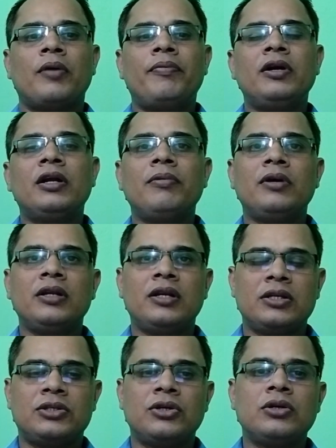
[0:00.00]

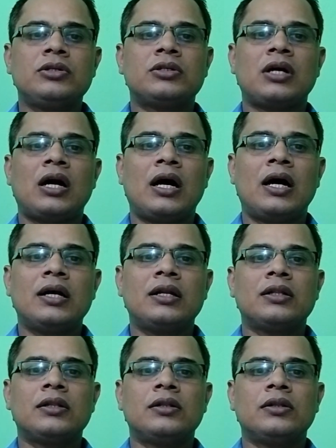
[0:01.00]
Profitability ratios
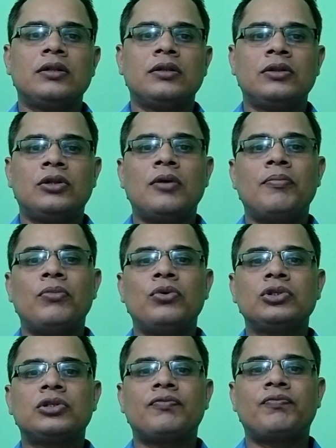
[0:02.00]
are the
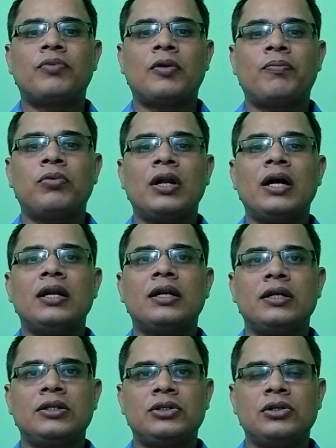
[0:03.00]
most
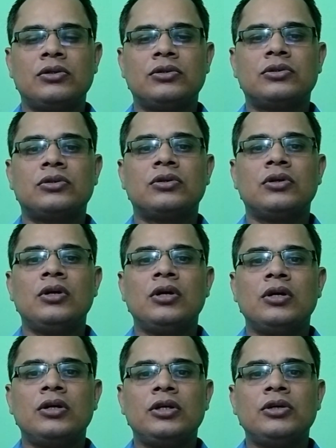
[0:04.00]
popular ratios
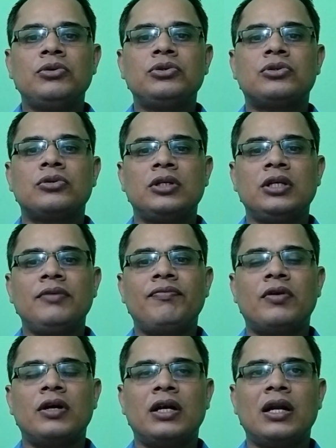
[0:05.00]
used
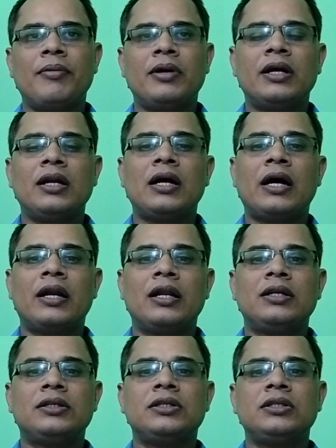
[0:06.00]
in fundamental
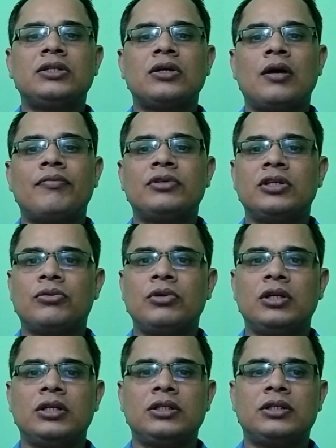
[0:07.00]
analysis of
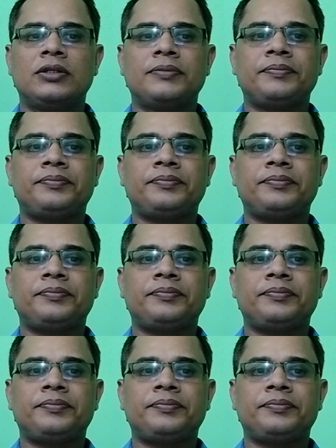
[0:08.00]
securities.